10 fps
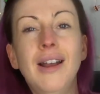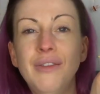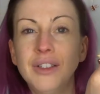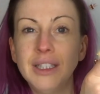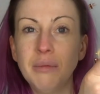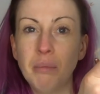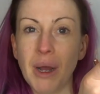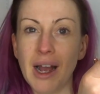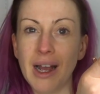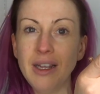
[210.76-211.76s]
Heavenly
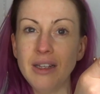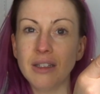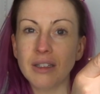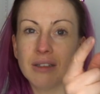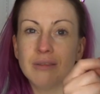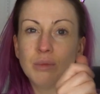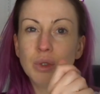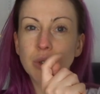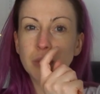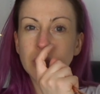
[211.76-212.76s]
Bite.
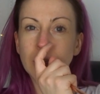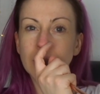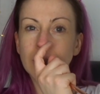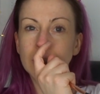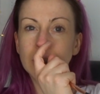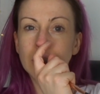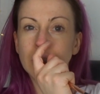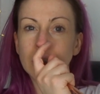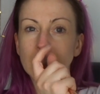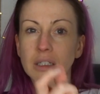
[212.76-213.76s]
What do we think?
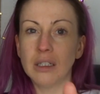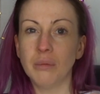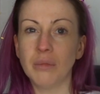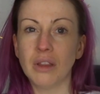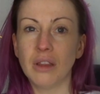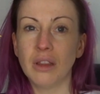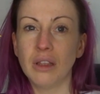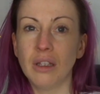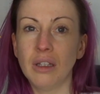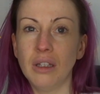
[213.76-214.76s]
I'm
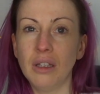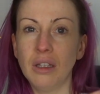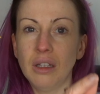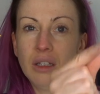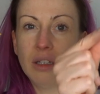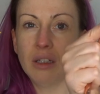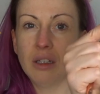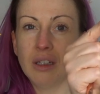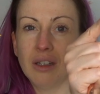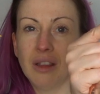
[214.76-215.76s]

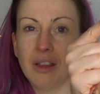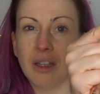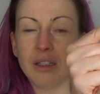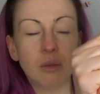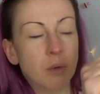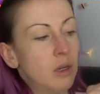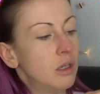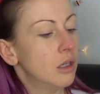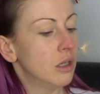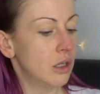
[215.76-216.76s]
thinking this one.
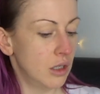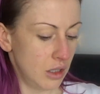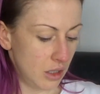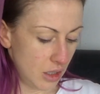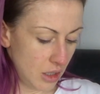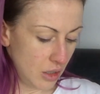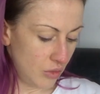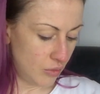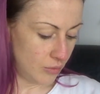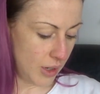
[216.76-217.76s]

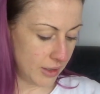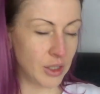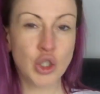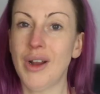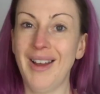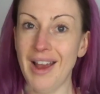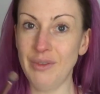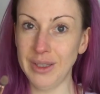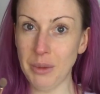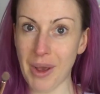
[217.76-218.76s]
Right, let's try
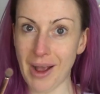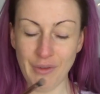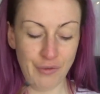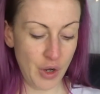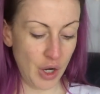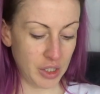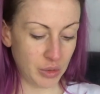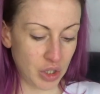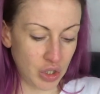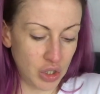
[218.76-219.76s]
Heavenly Bite first,
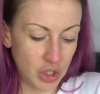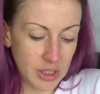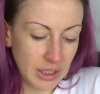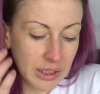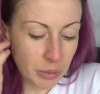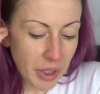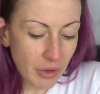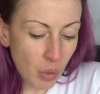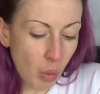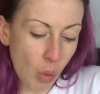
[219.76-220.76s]
which is just a little bit
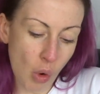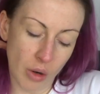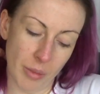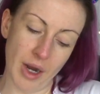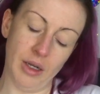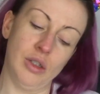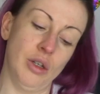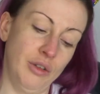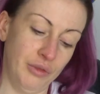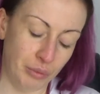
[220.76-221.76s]
of a warmer
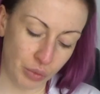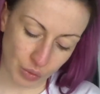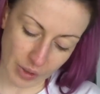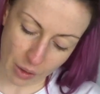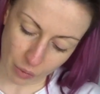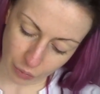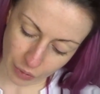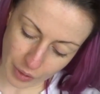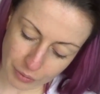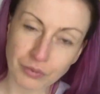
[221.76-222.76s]
sort of
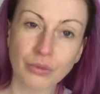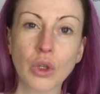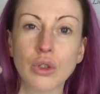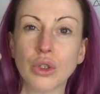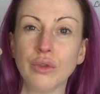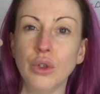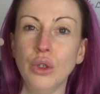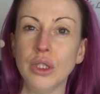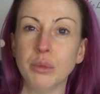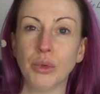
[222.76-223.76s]
brown, sort of
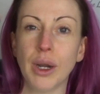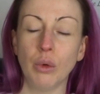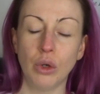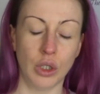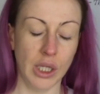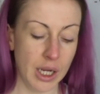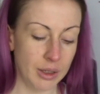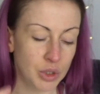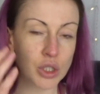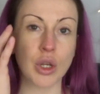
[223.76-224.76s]
nudie brown colour.
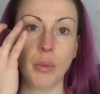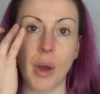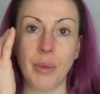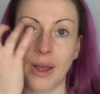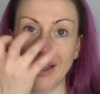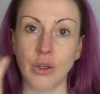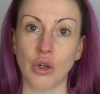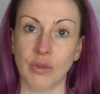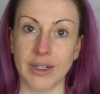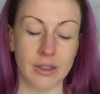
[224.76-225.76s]
And I'm just going to pop that in the
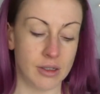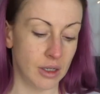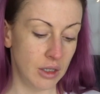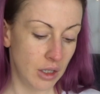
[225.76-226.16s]
crease